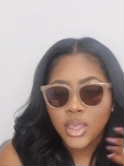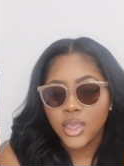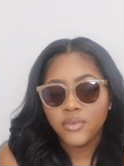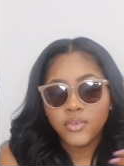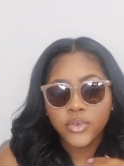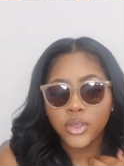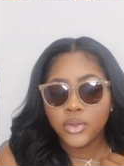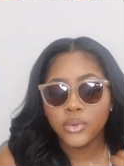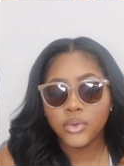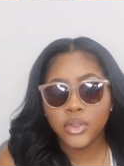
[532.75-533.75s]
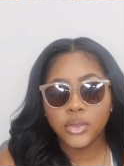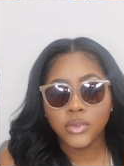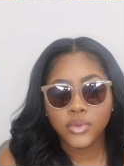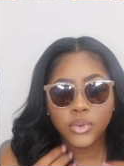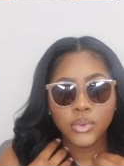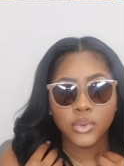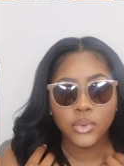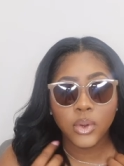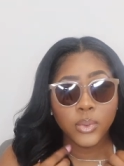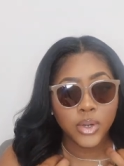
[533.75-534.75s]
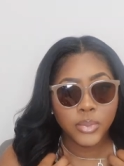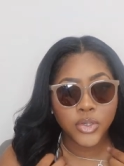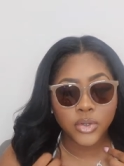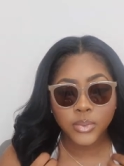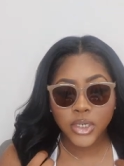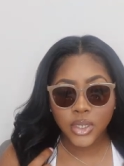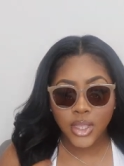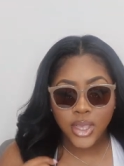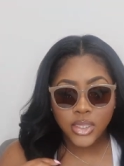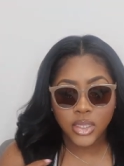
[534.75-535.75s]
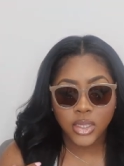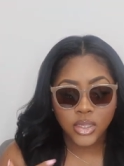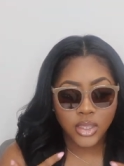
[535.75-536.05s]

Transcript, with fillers: even for you, those of you who wear prescription glasses,